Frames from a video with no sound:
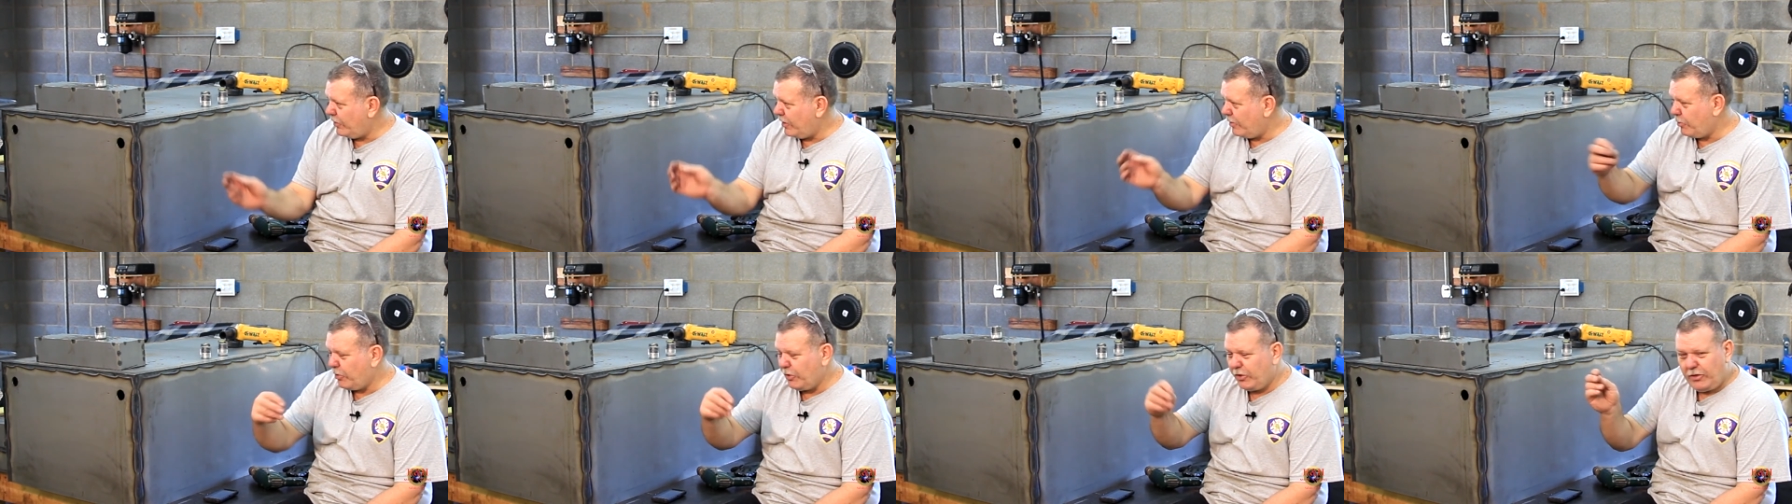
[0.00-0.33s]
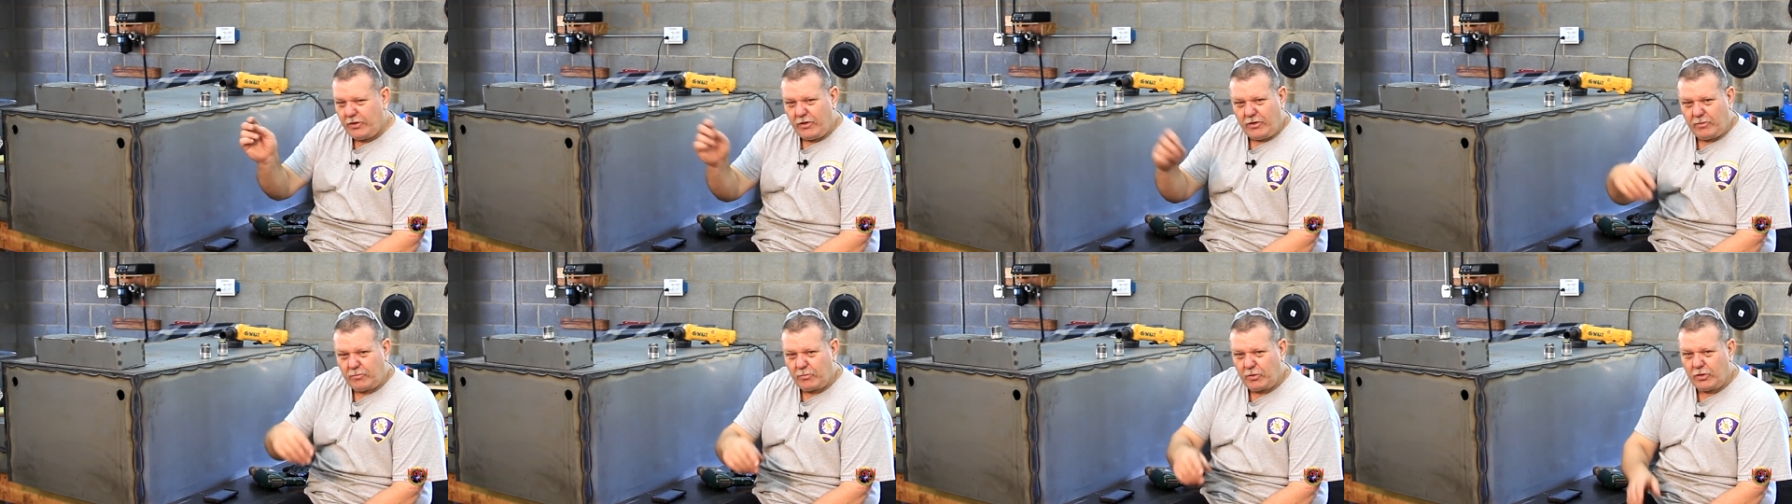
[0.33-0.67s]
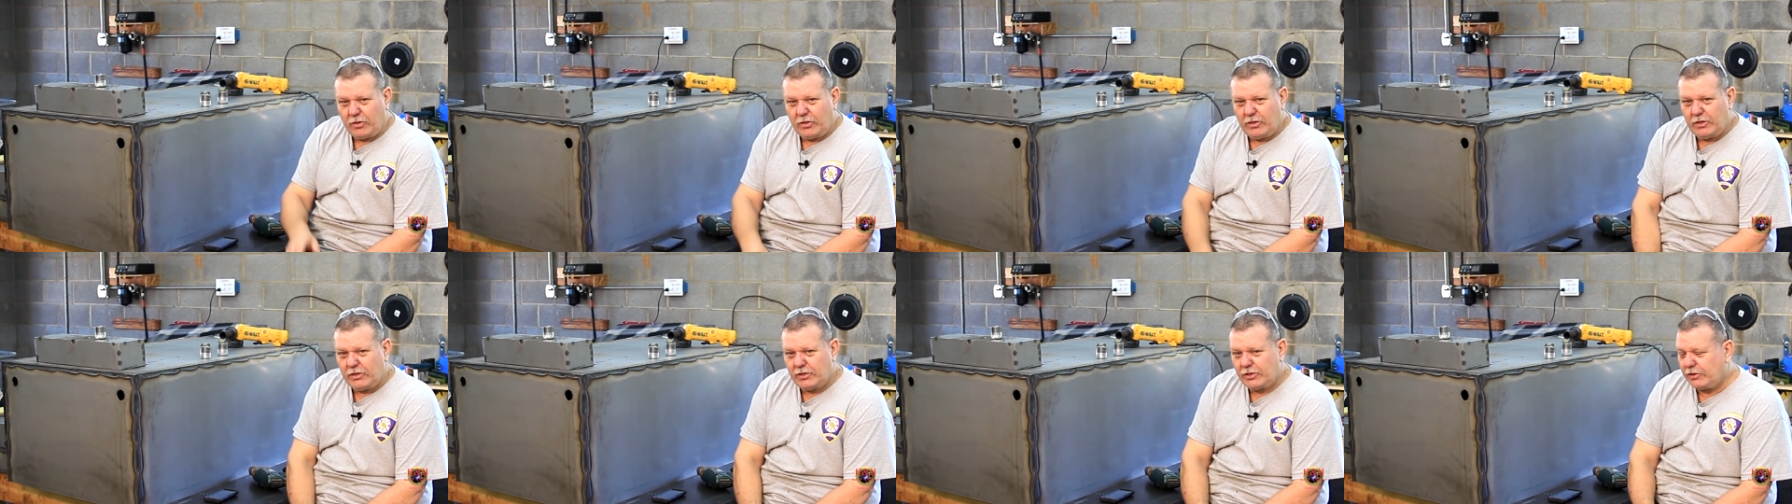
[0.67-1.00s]
and then put it on a
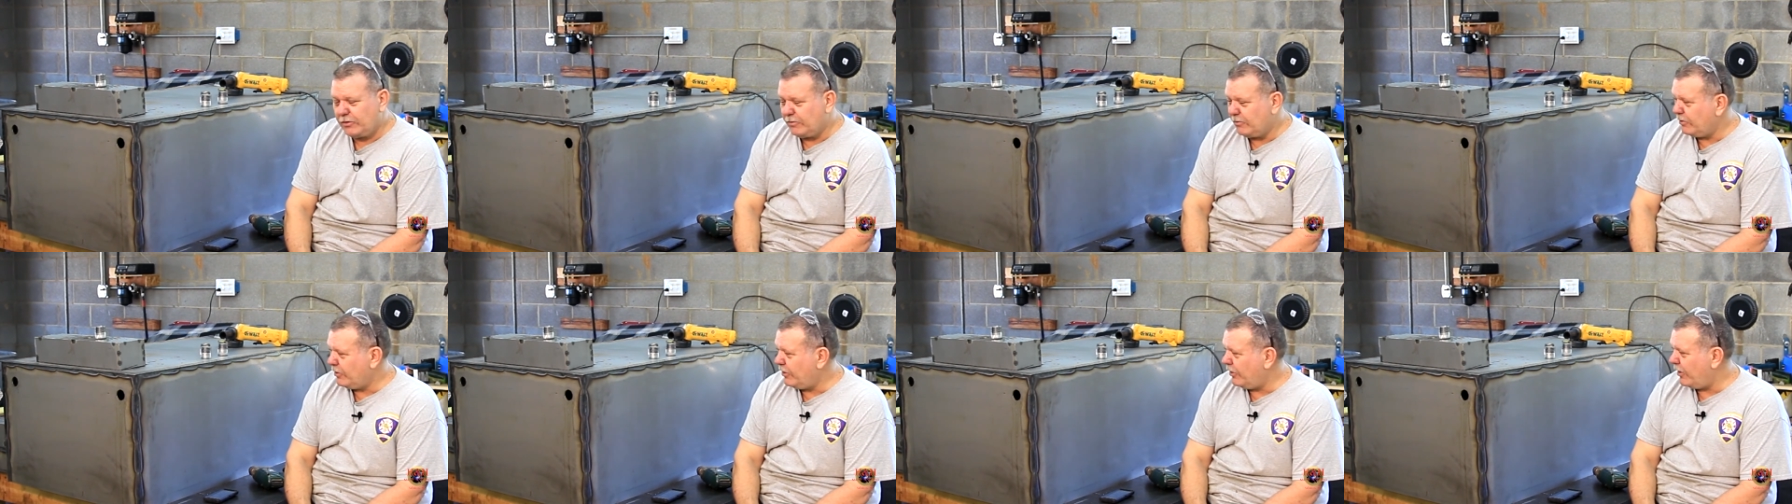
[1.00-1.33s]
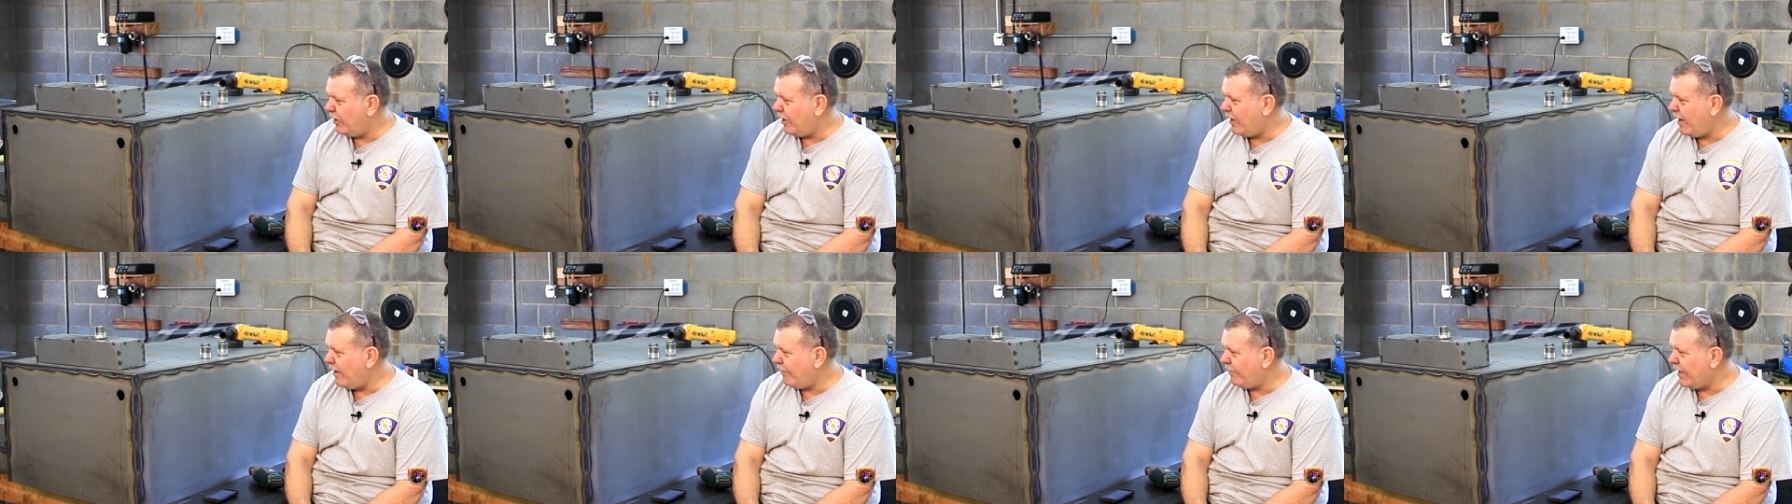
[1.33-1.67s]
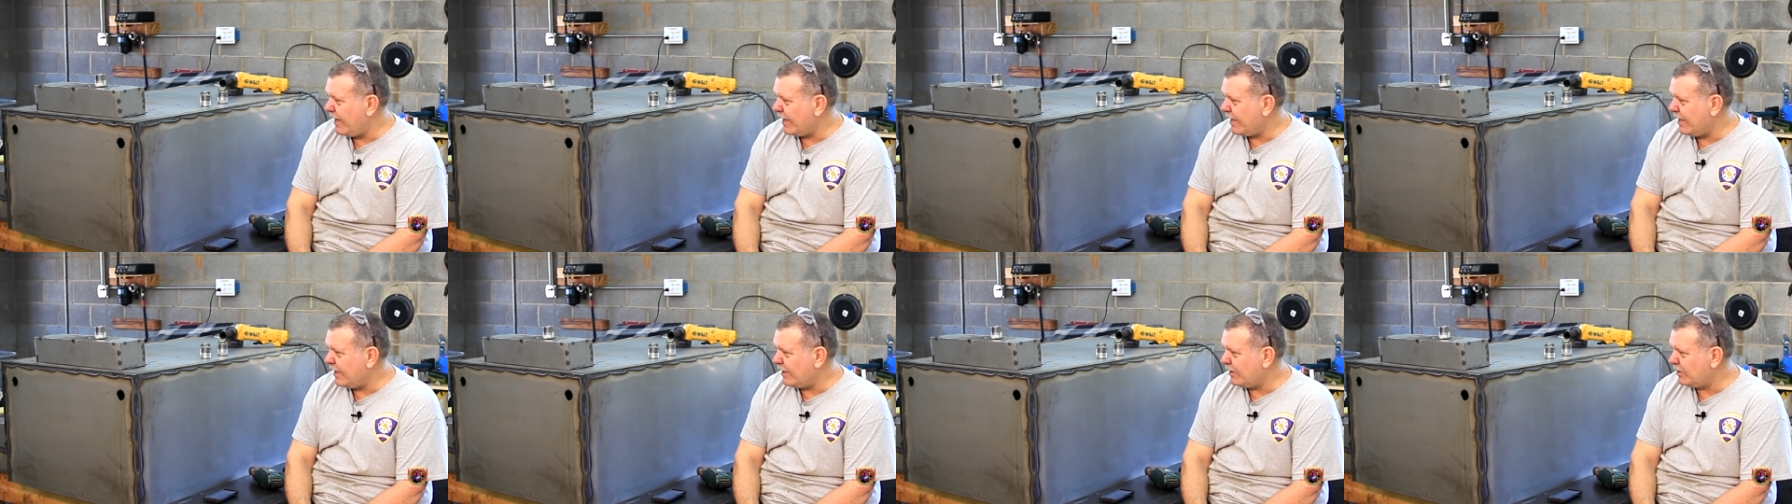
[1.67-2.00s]
brush and, you know, have
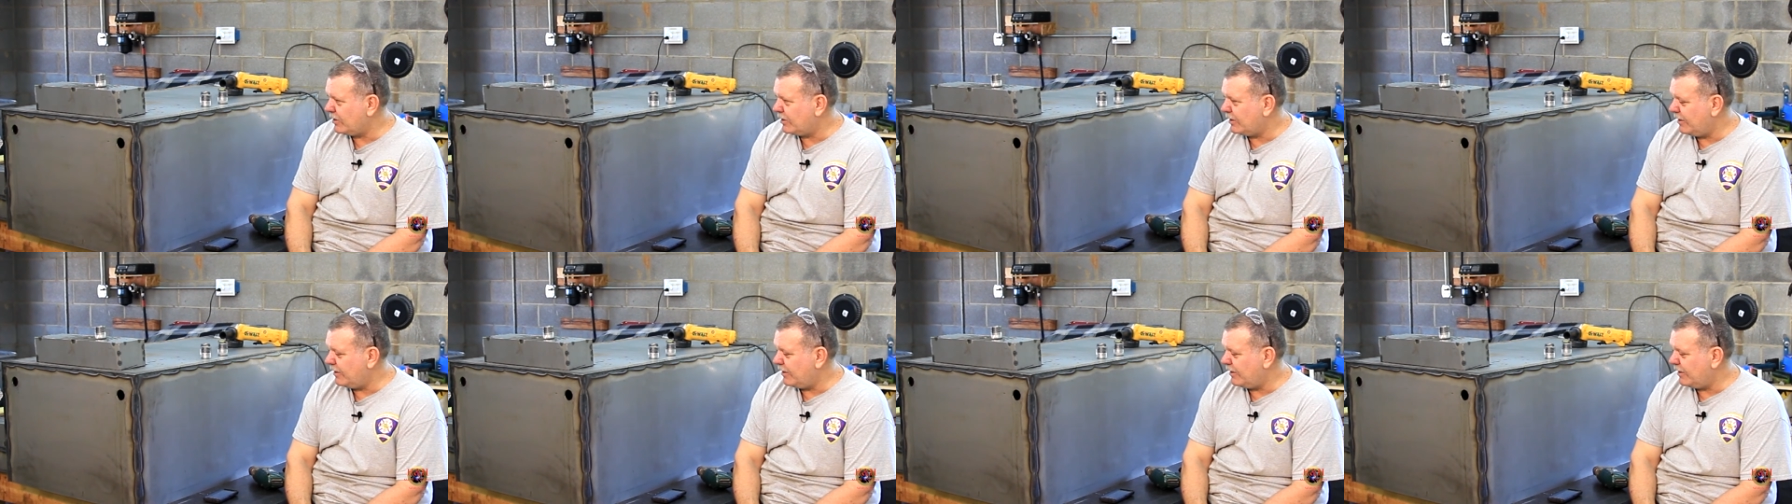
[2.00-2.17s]
that kind of